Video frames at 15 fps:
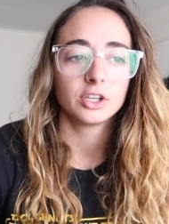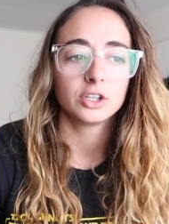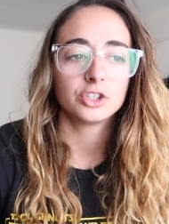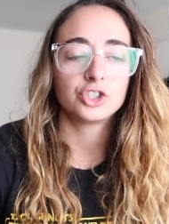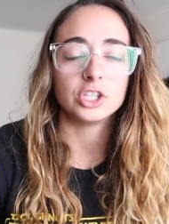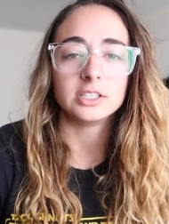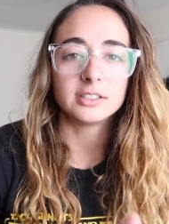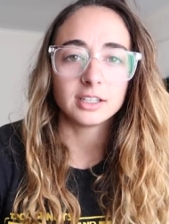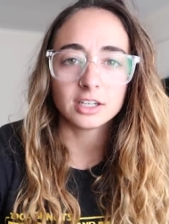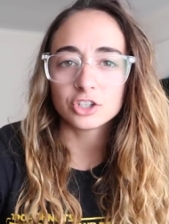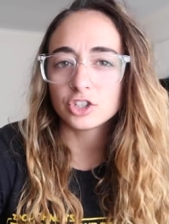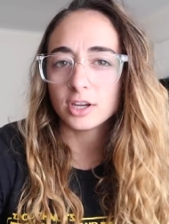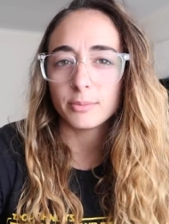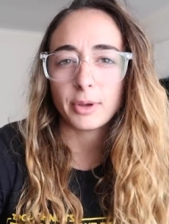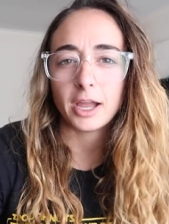she didn't
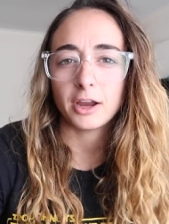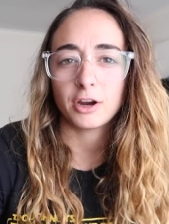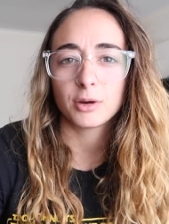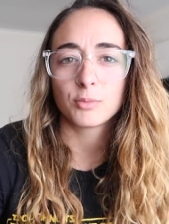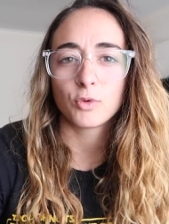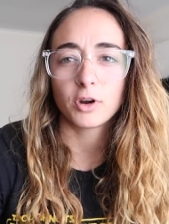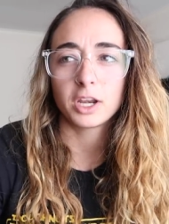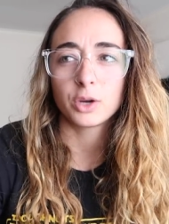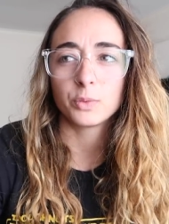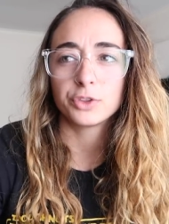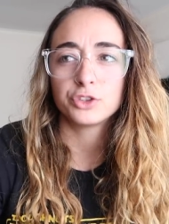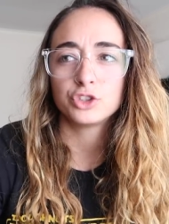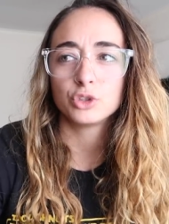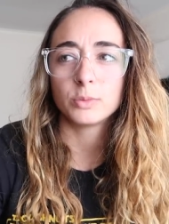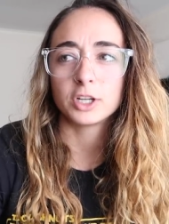jam-pack her morning
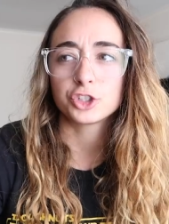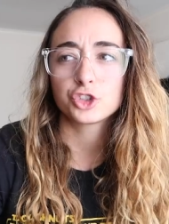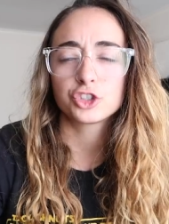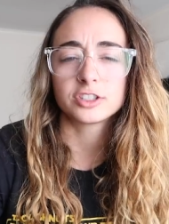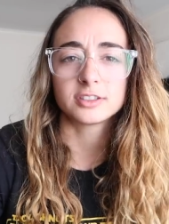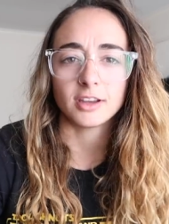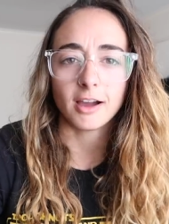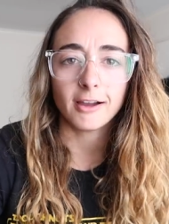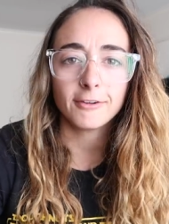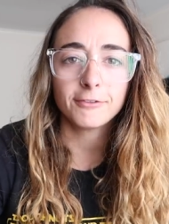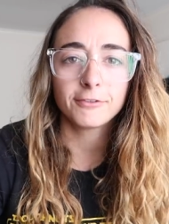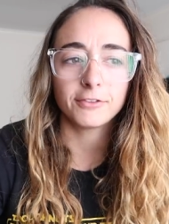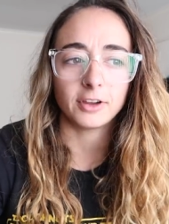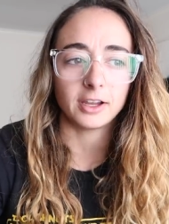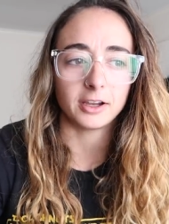with too much
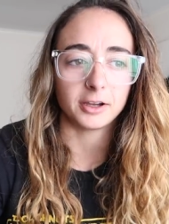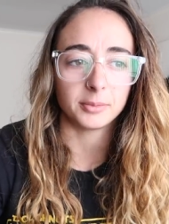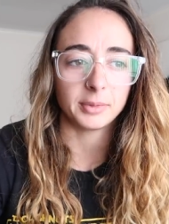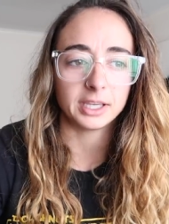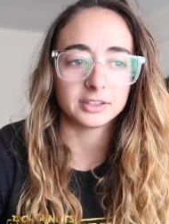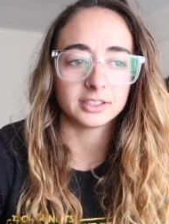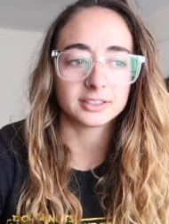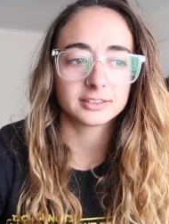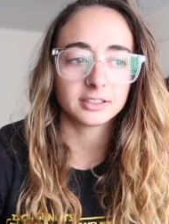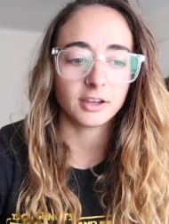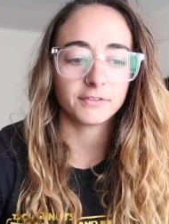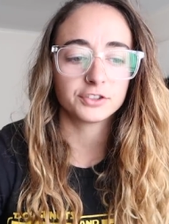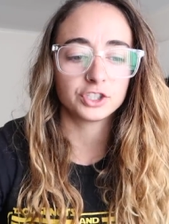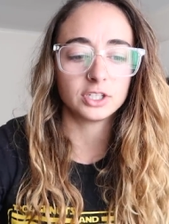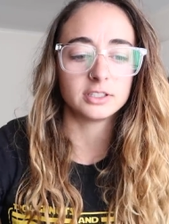stuff. Um, and the
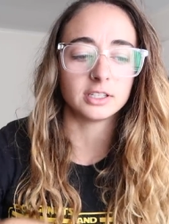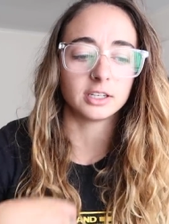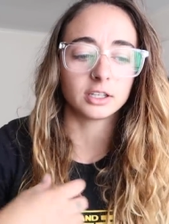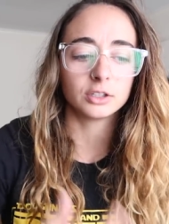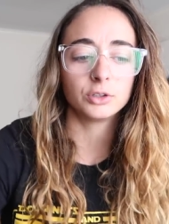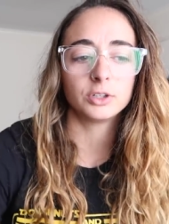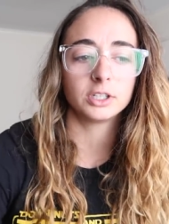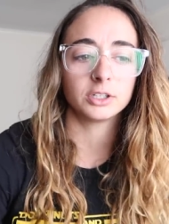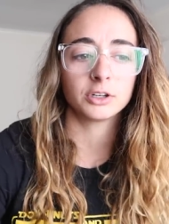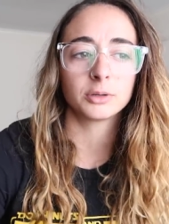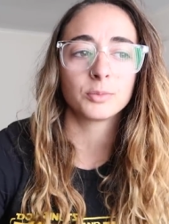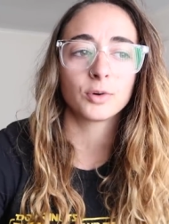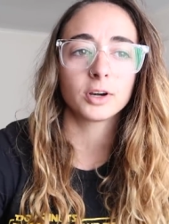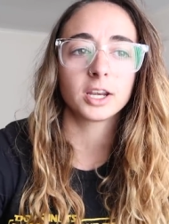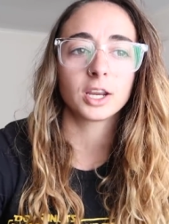stuff she did include in her
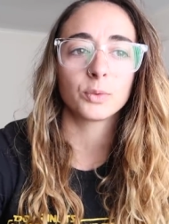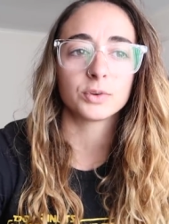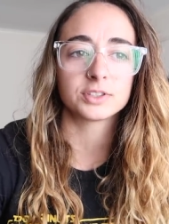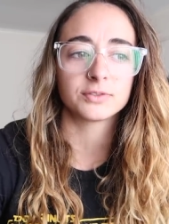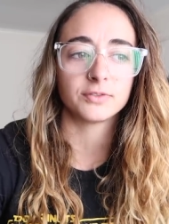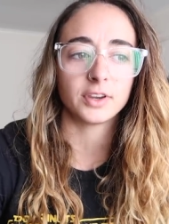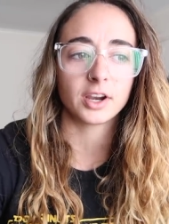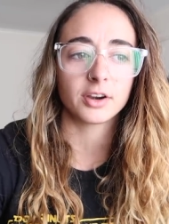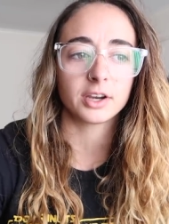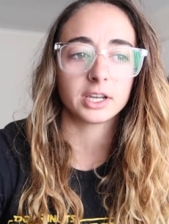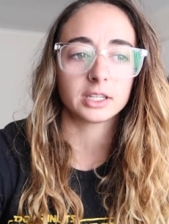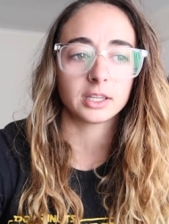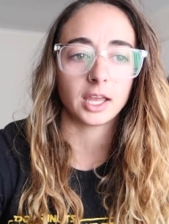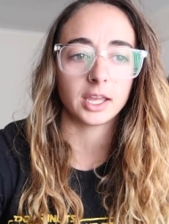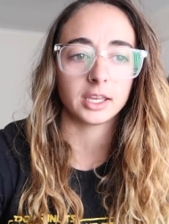morning was
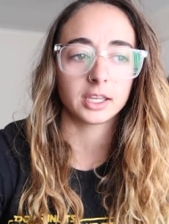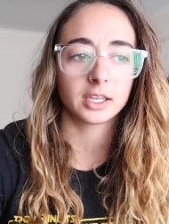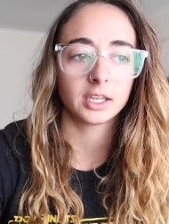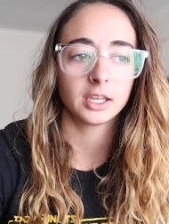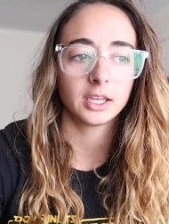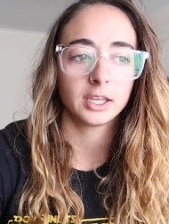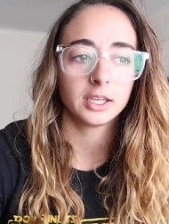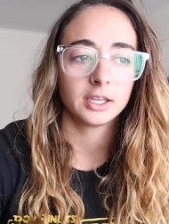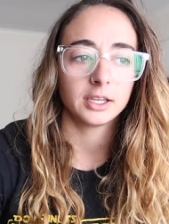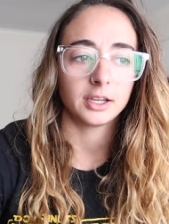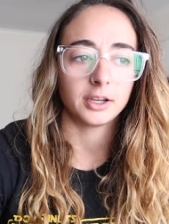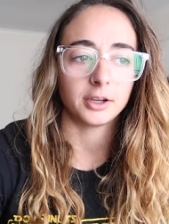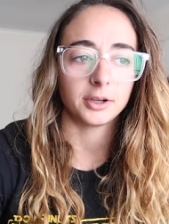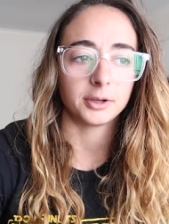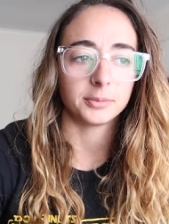very like,
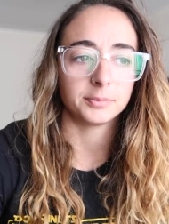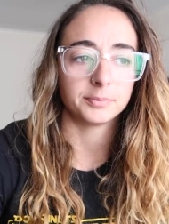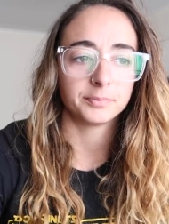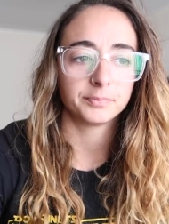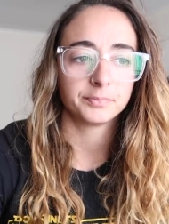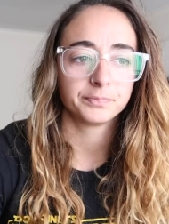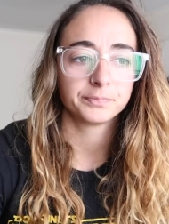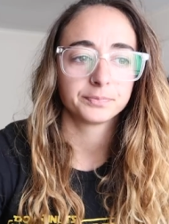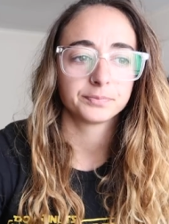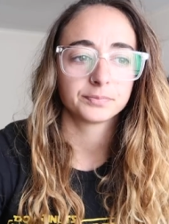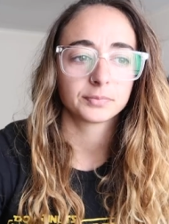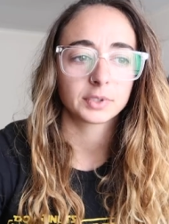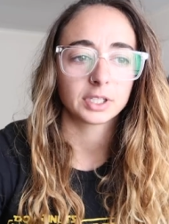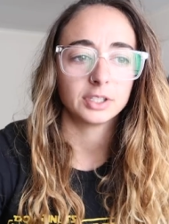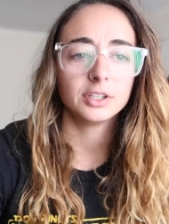um,
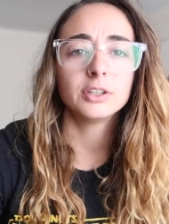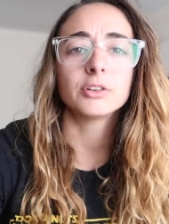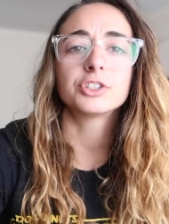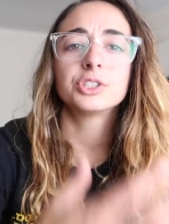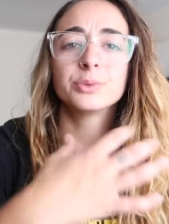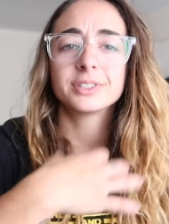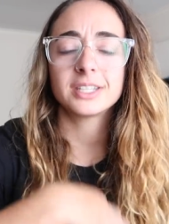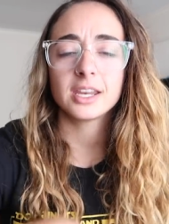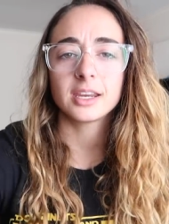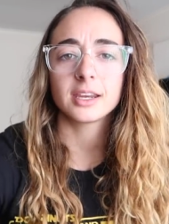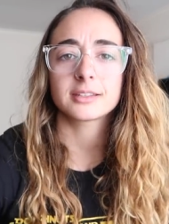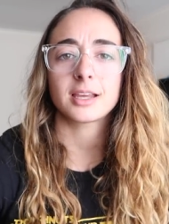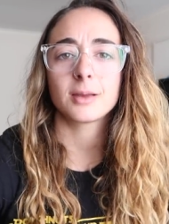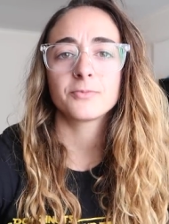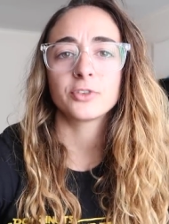you know, she was taking
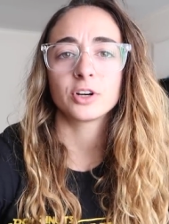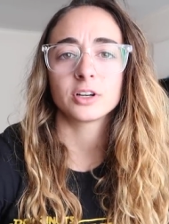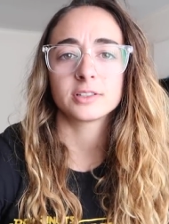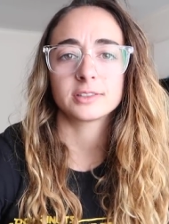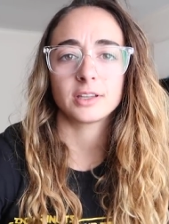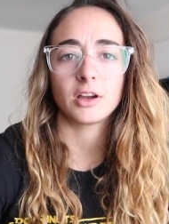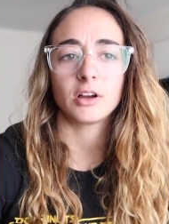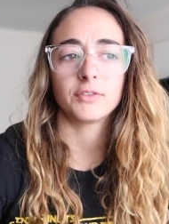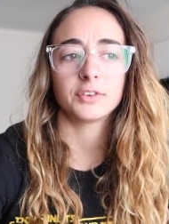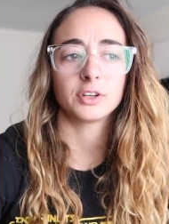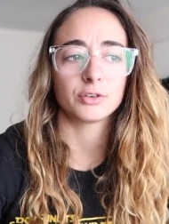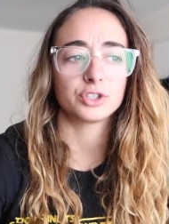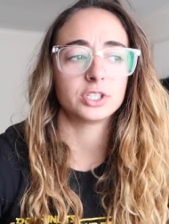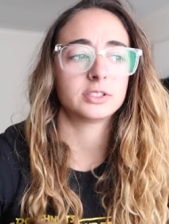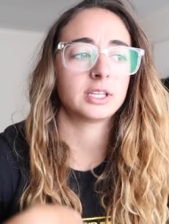time for herself. You
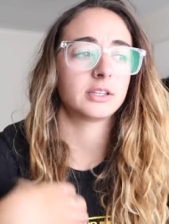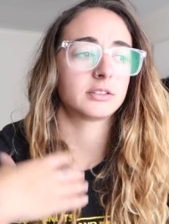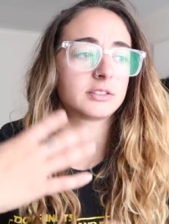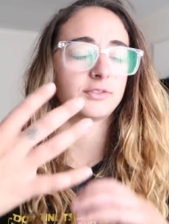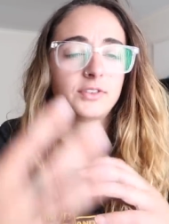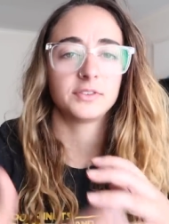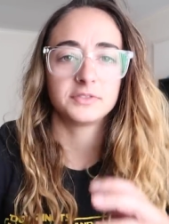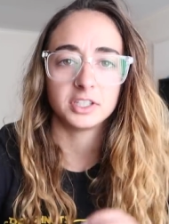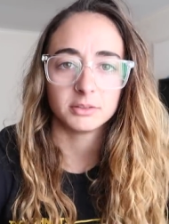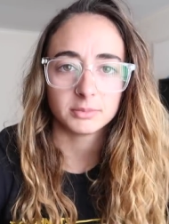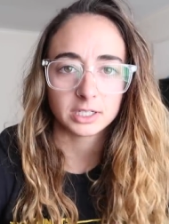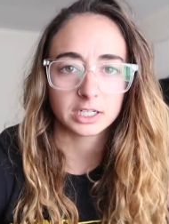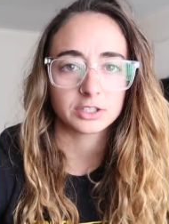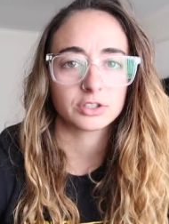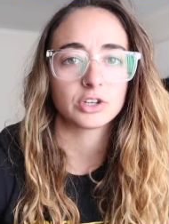know, she takes fifteen
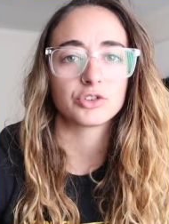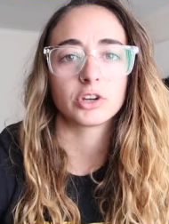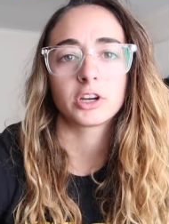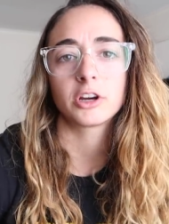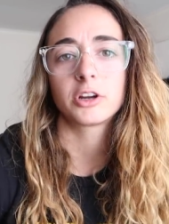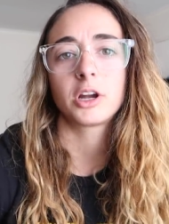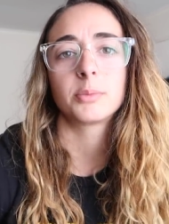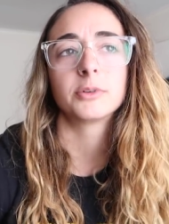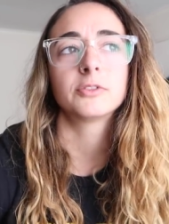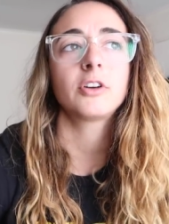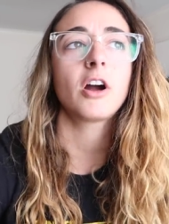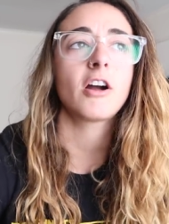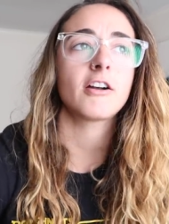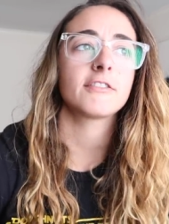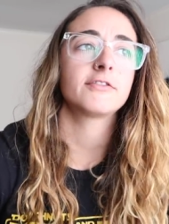minutes to drink her cup of
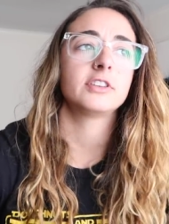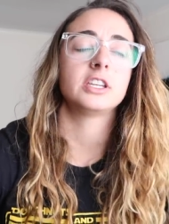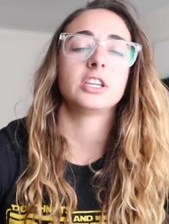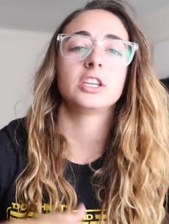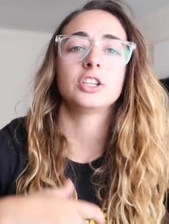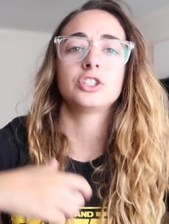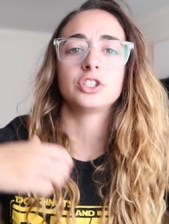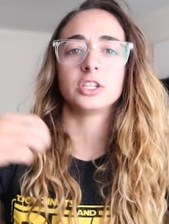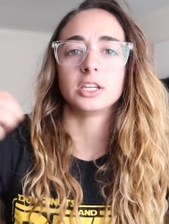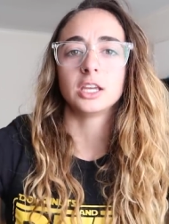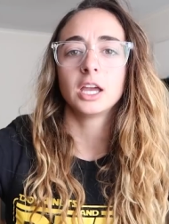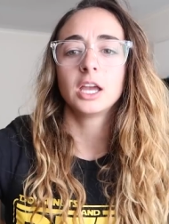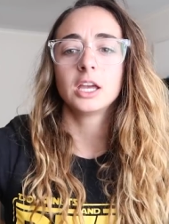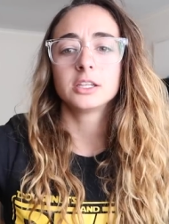coffee. She